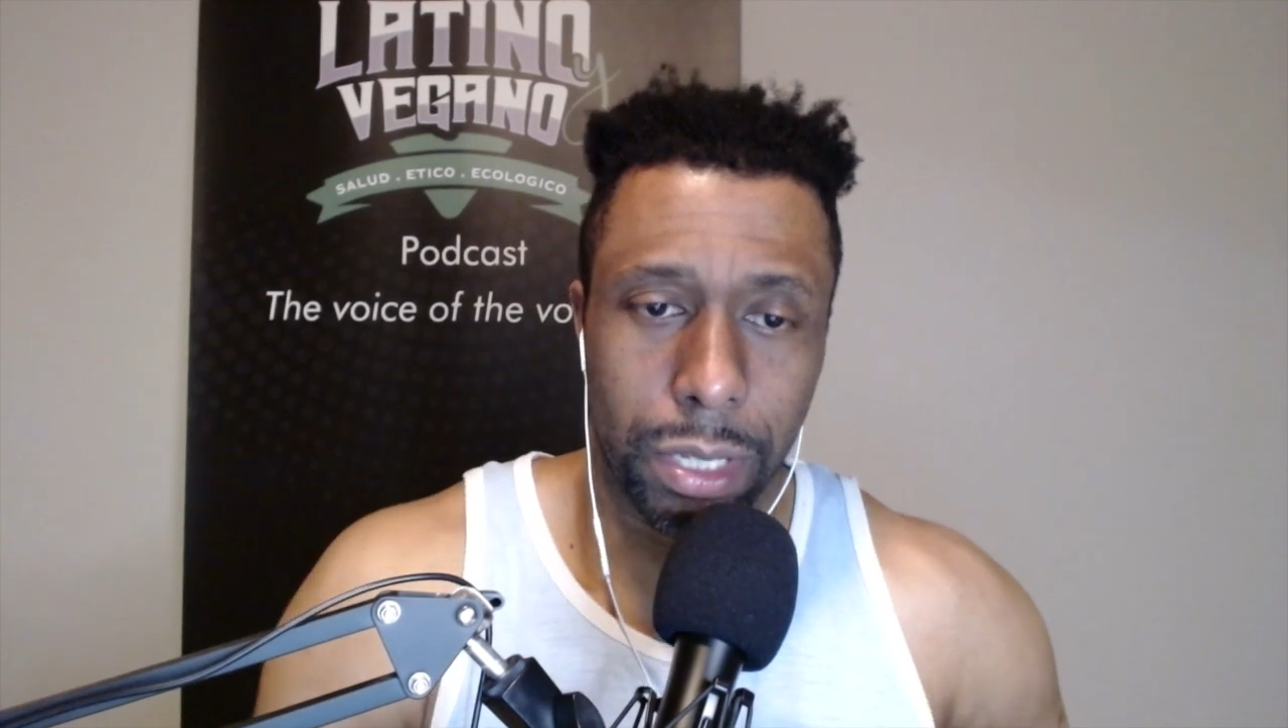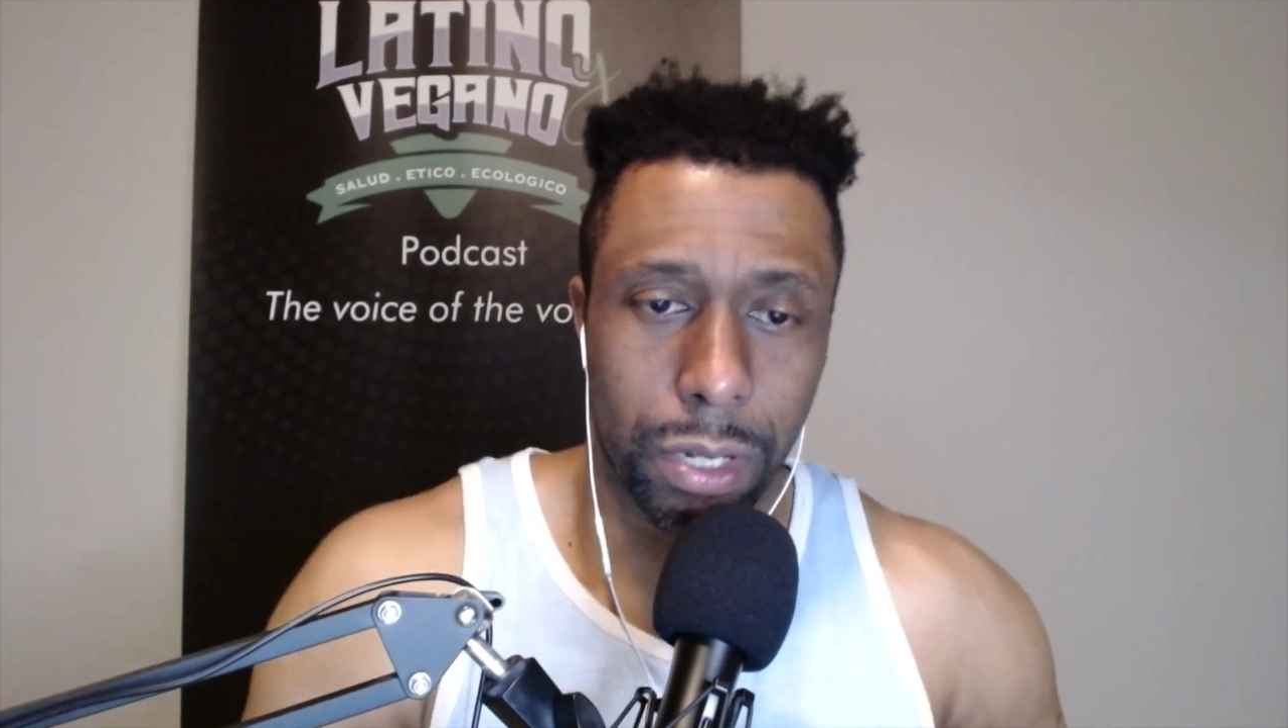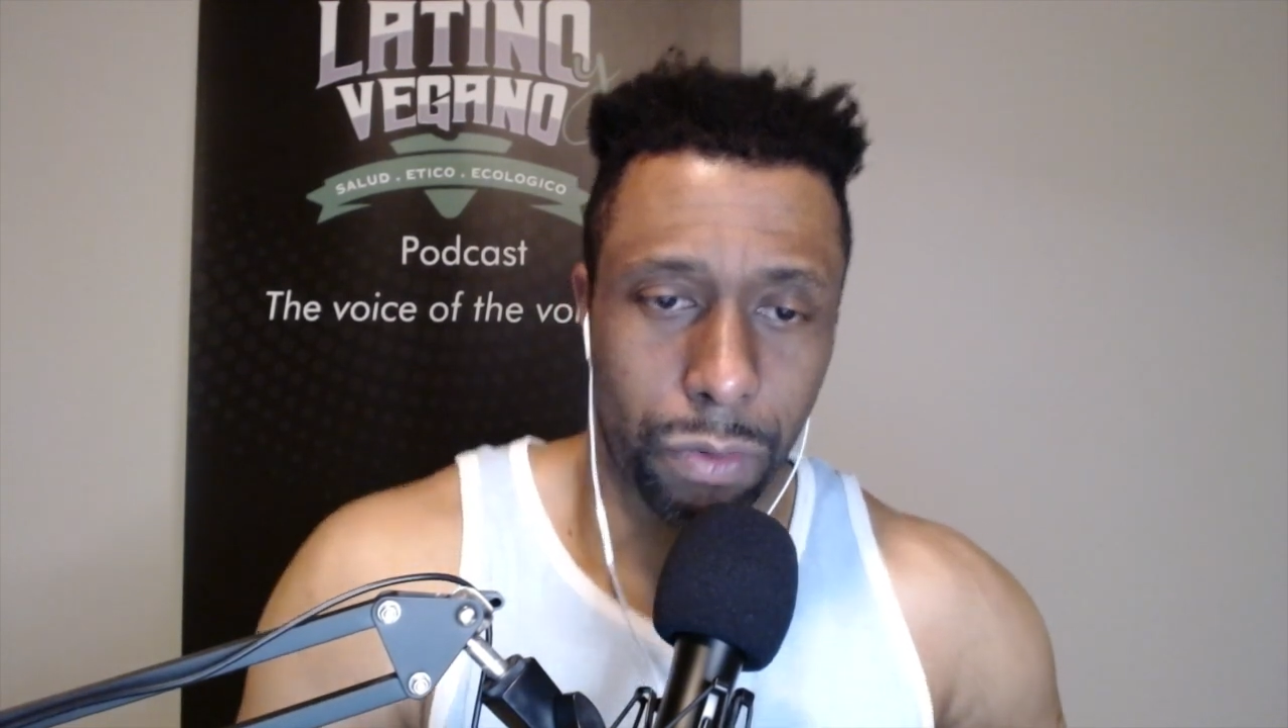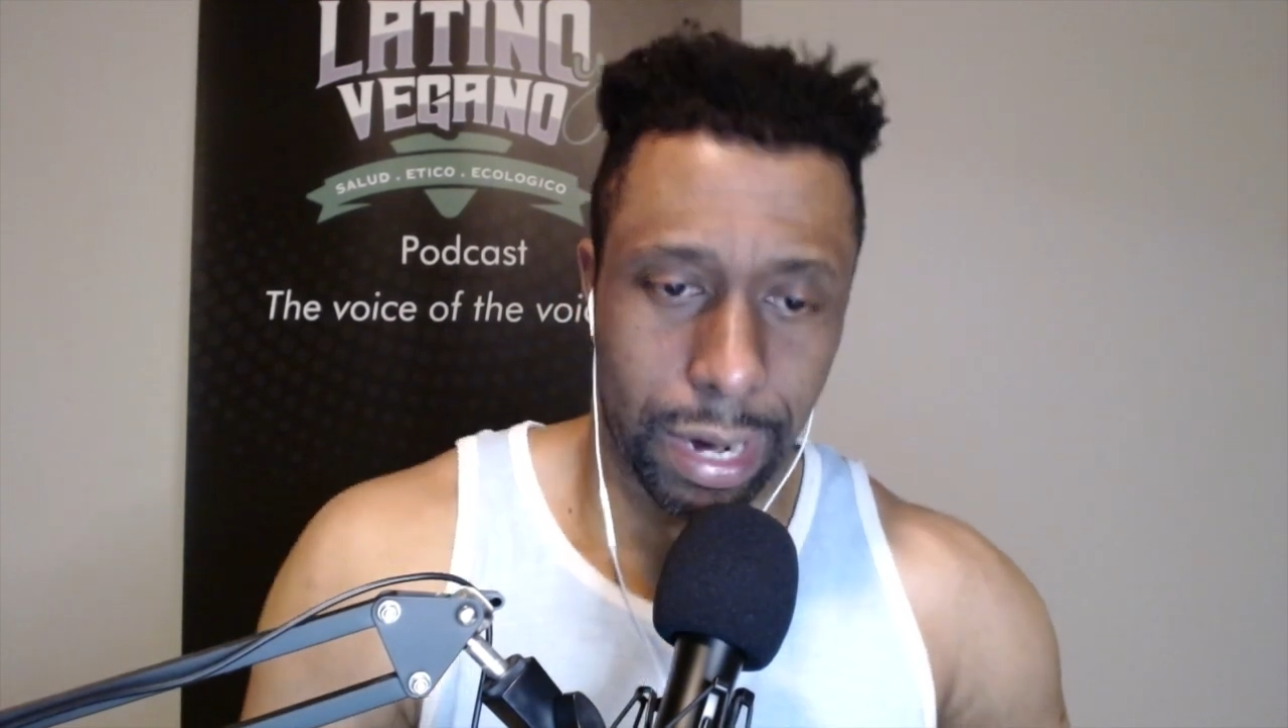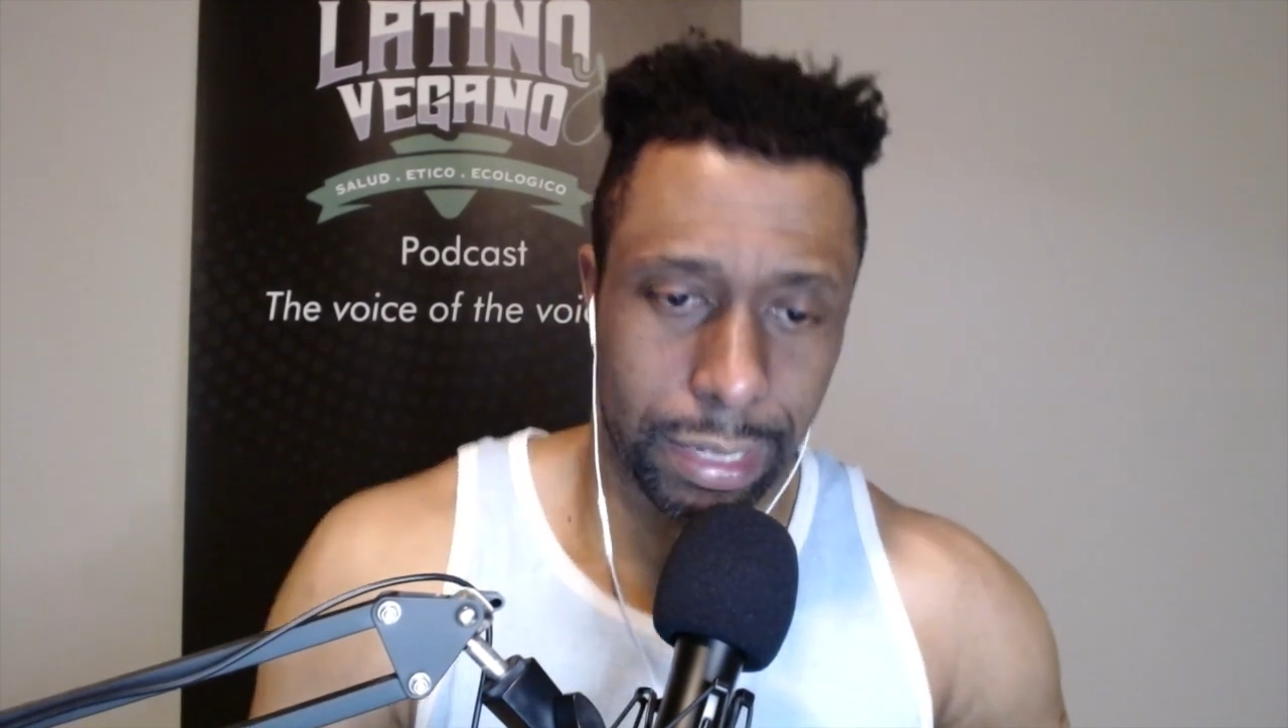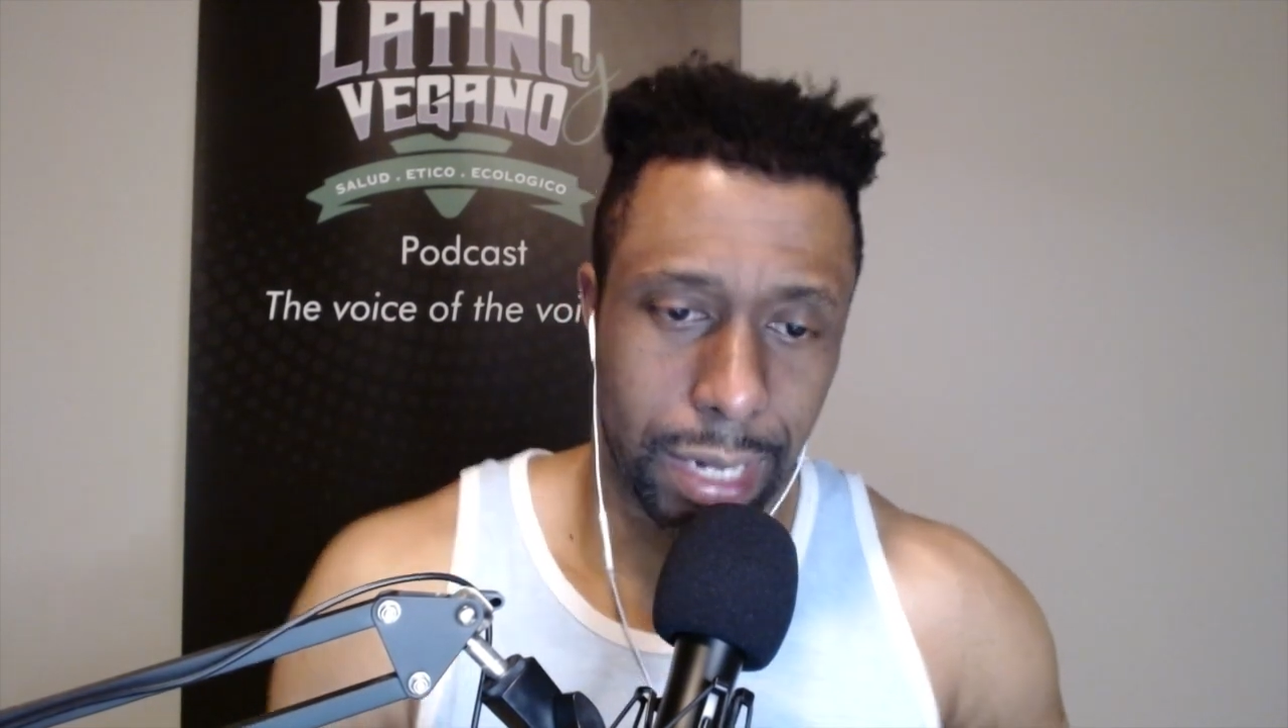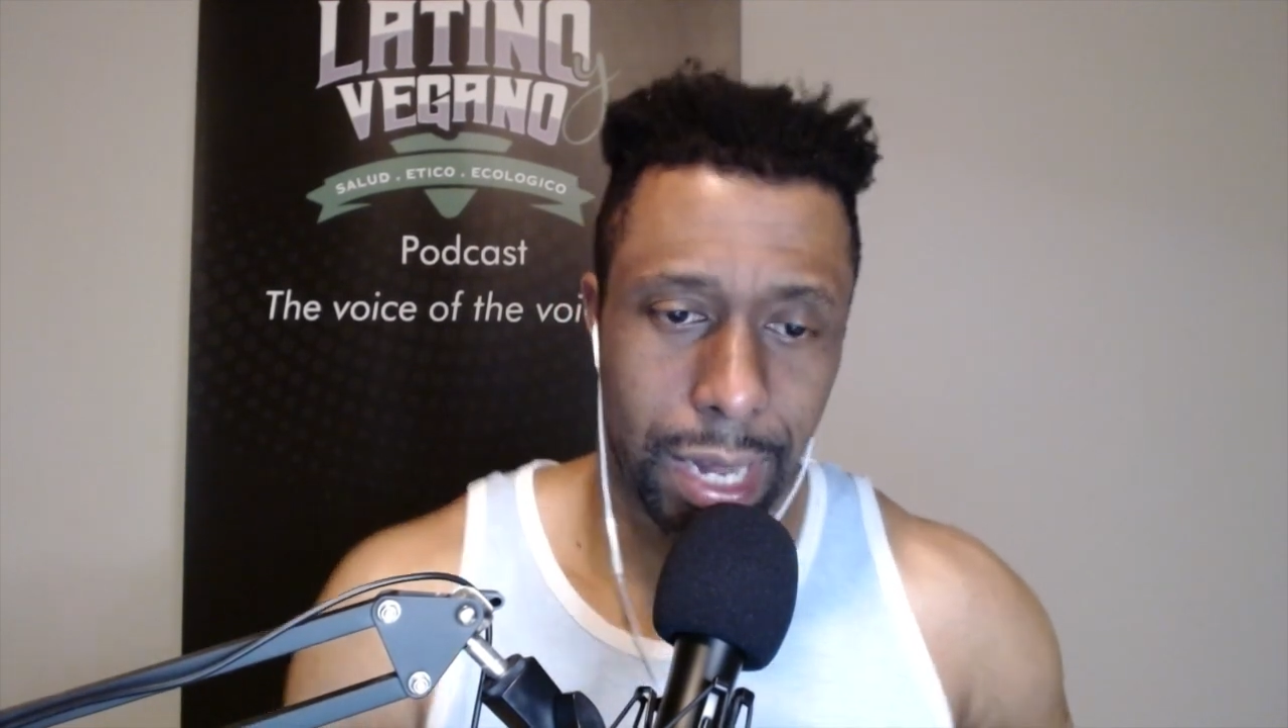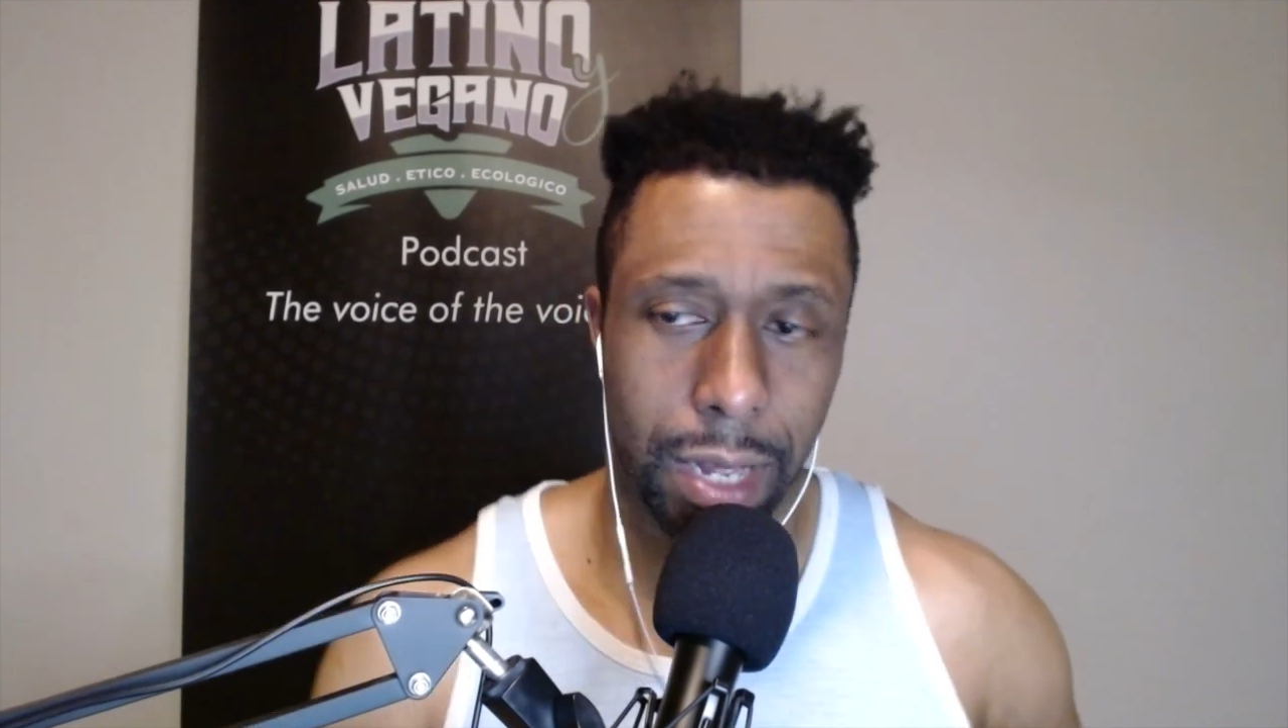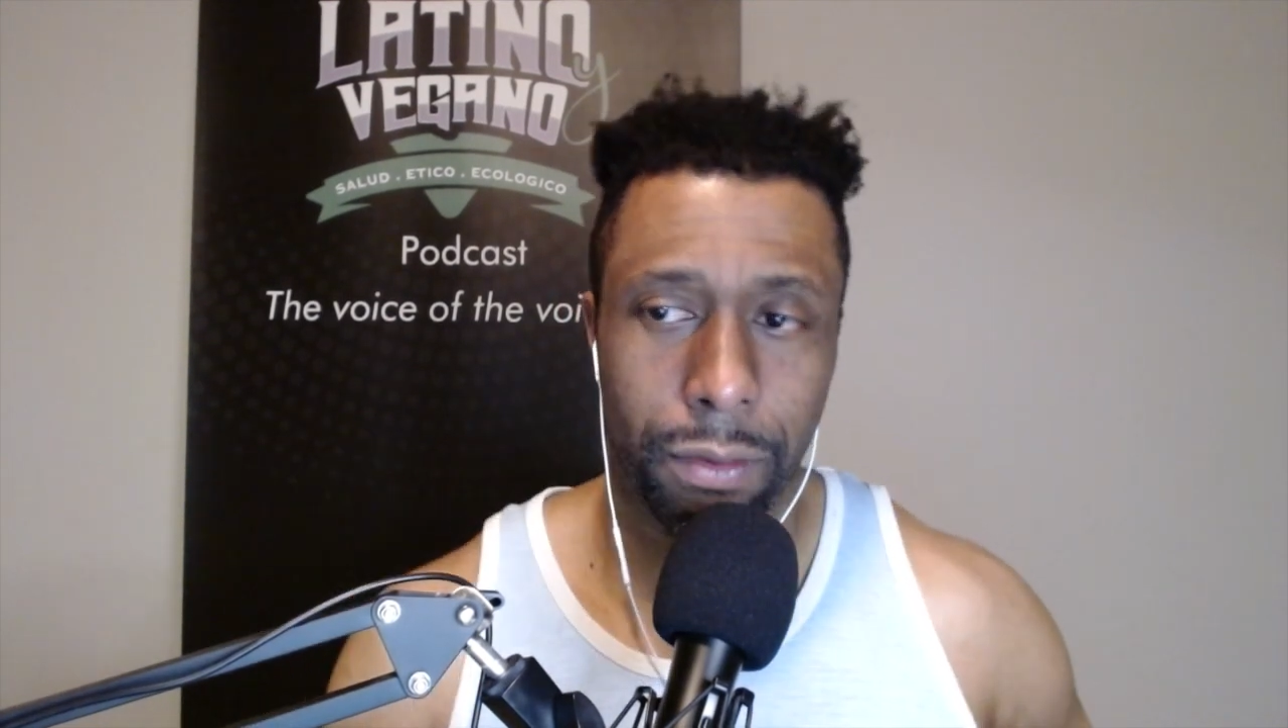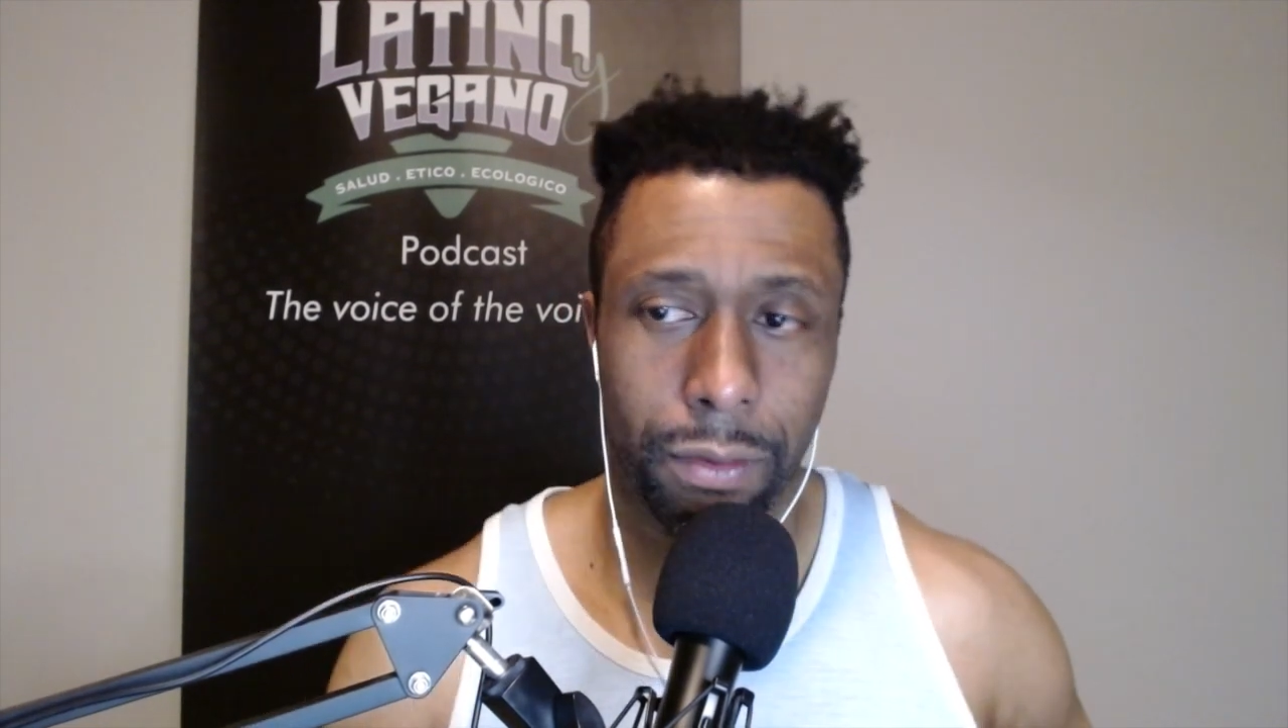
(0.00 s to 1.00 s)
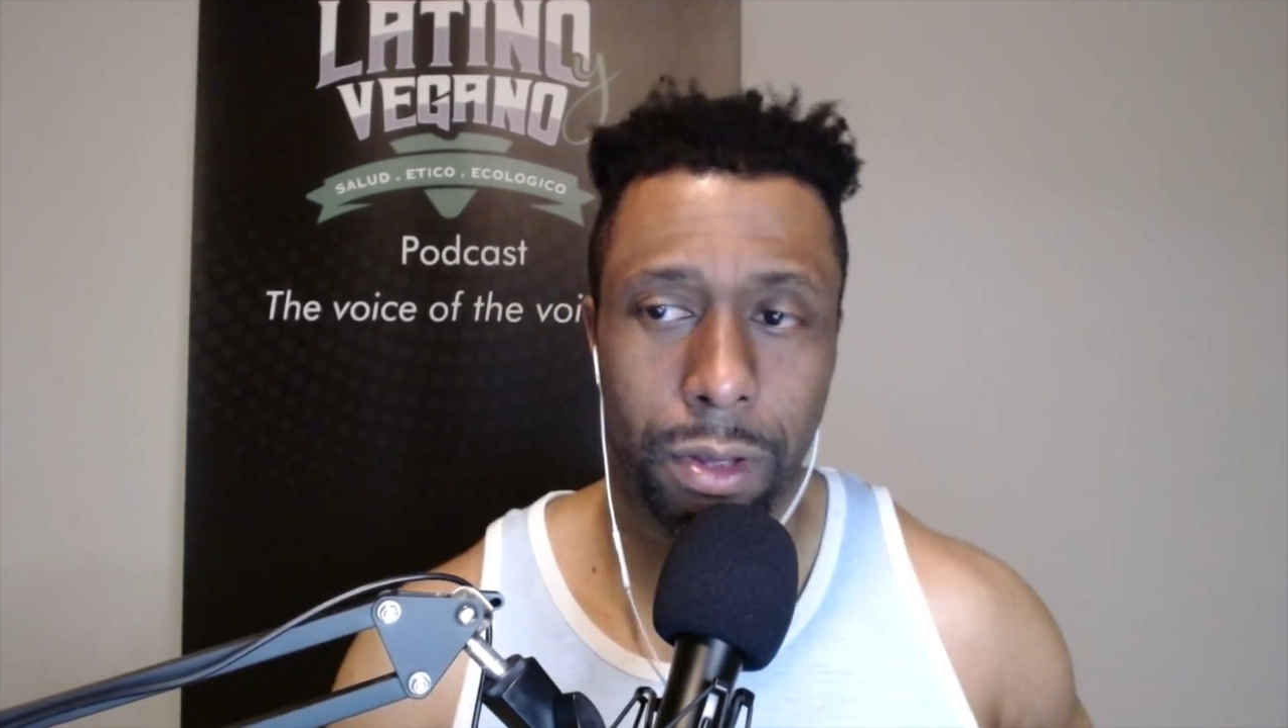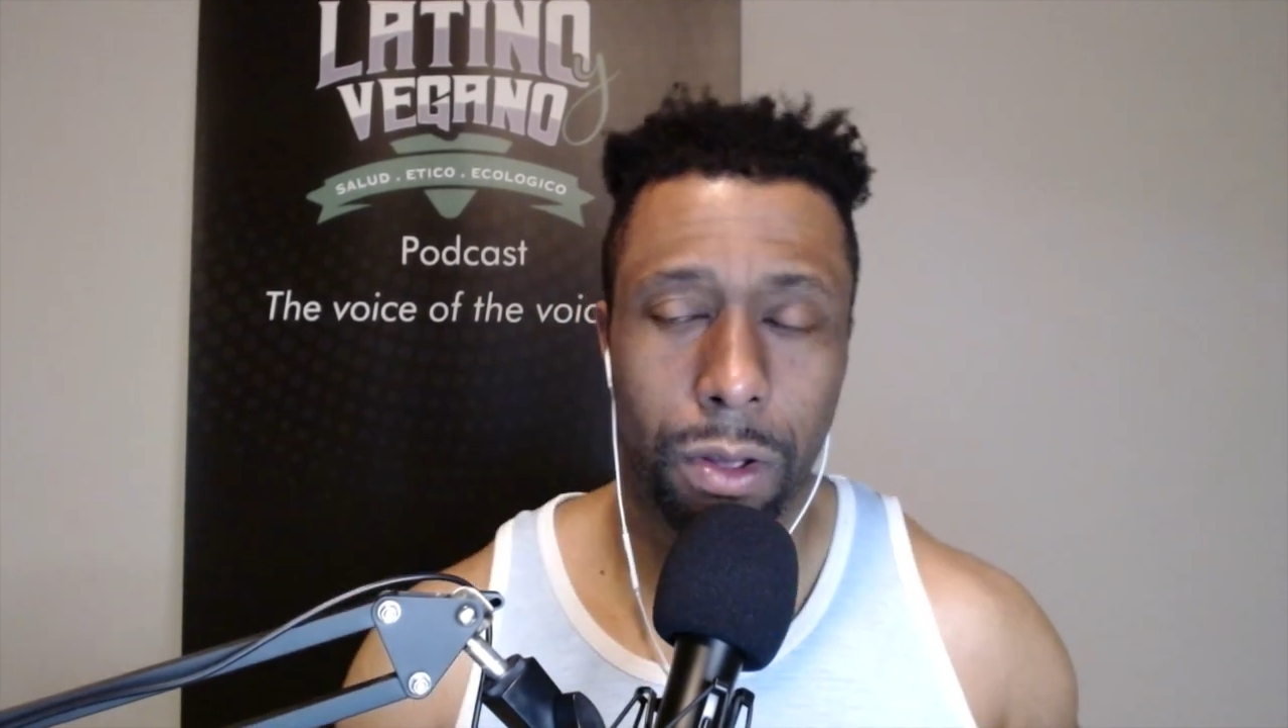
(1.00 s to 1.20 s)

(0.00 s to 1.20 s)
the right time